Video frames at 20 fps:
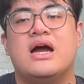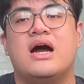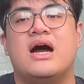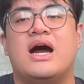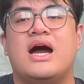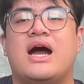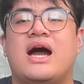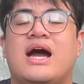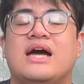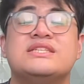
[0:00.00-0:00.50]

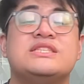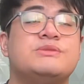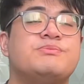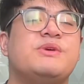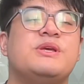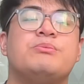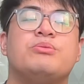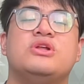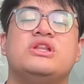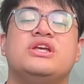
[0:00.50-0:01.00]
As people
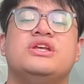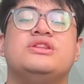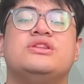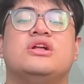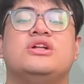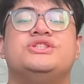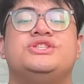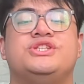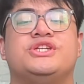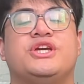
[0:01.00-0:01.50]

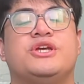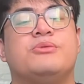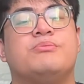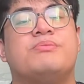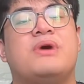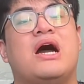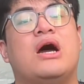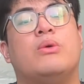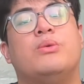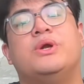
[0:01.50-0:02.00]
indulging in
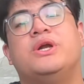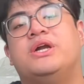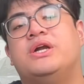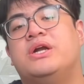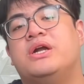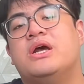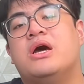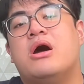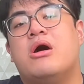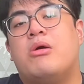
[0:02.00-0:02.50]
power
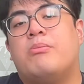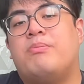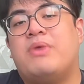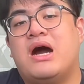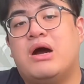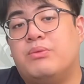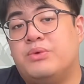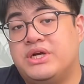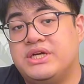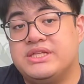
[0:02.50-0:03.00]

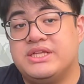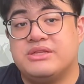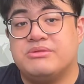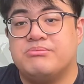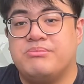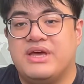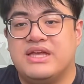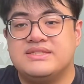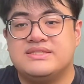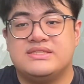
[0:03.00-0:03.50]
that
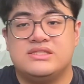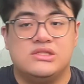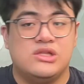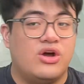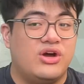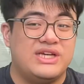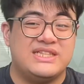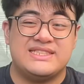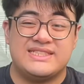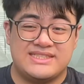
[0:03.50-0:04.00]
bends law
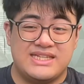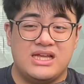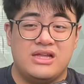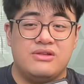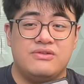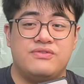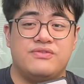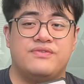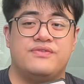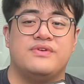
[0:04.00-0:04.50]
itself,
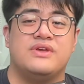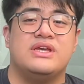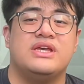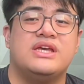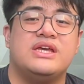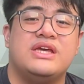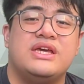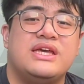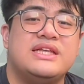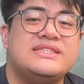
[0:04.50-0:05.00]

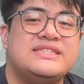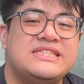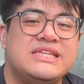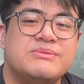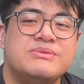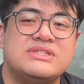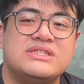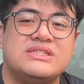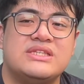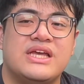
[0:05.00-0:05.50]
it seems
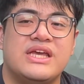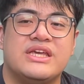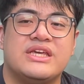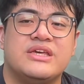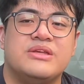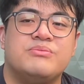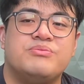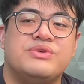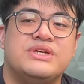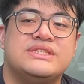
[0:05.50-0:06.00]
like
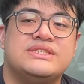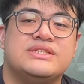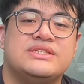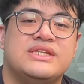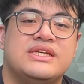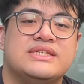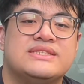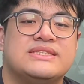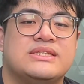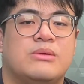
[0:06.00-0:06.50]
imprisoning
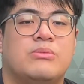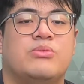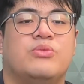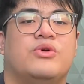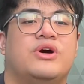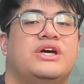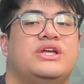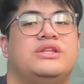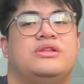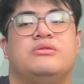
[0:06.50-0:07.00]

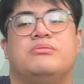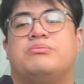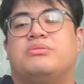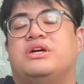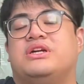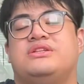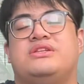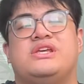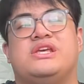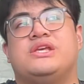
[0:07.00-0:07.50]
someone,
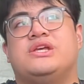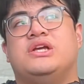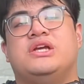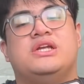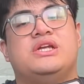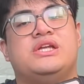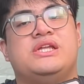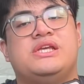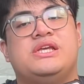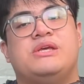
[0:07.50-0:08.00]

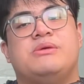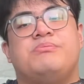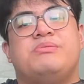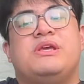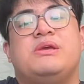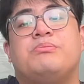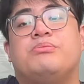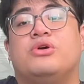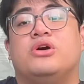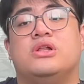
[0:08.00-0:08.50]
particularly
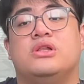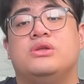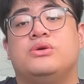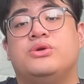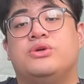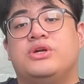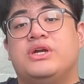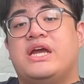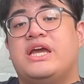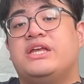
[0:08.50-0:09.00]
people who
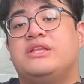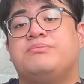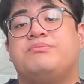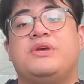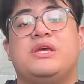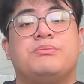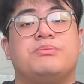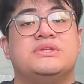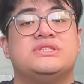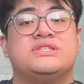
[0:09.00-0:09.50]
write
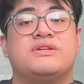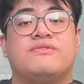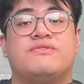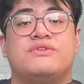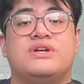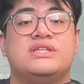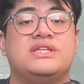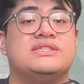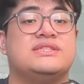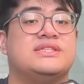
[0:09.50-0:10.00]
papers of
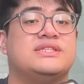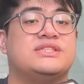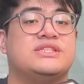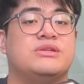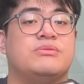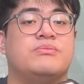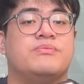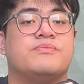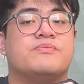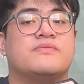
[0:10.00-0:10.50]
criticism,
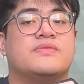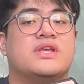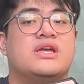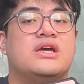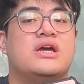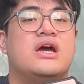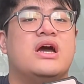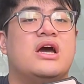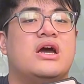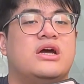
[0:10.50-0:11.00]

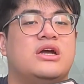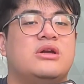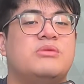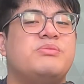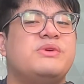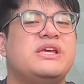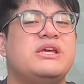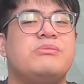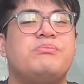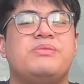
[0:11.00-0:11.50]
are being
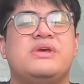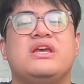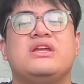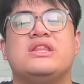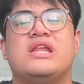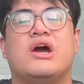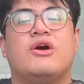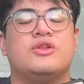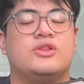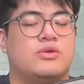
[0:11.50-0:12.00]
picked
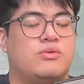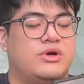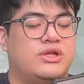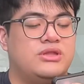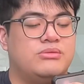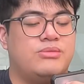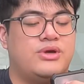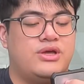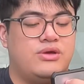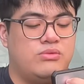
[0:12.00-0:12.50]
out one by
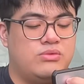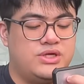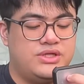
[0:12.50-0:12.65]
one.